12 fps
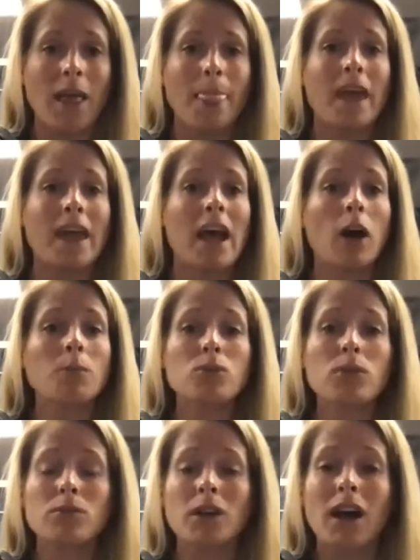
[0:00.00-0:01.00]
It helps
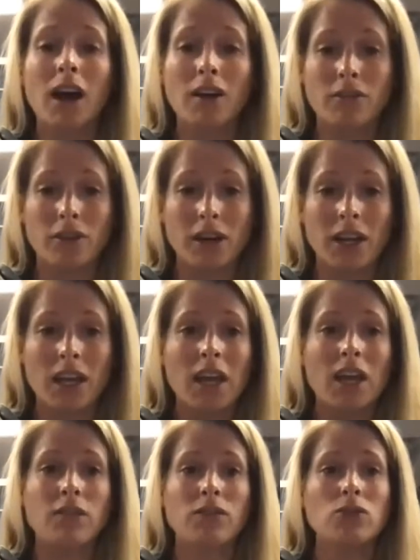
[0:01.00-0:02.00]
with recovery.
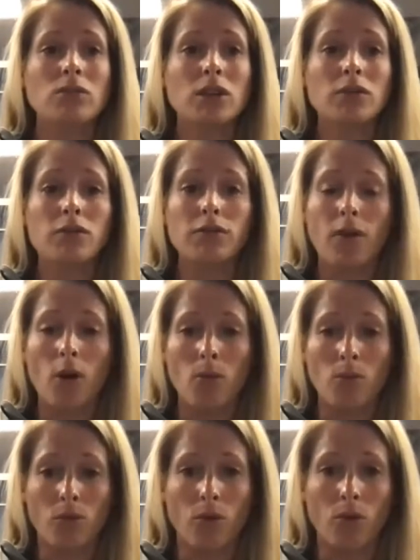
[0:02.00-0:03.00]
If you can
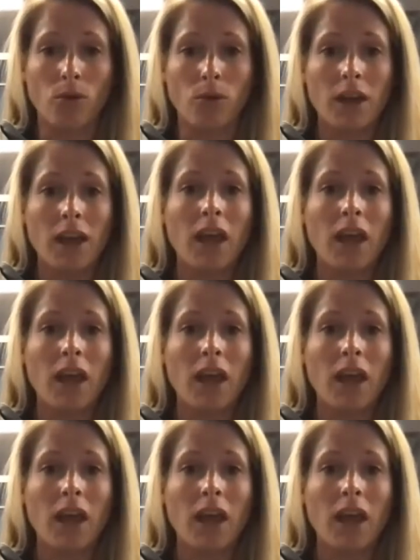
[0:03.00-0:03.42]
foam roll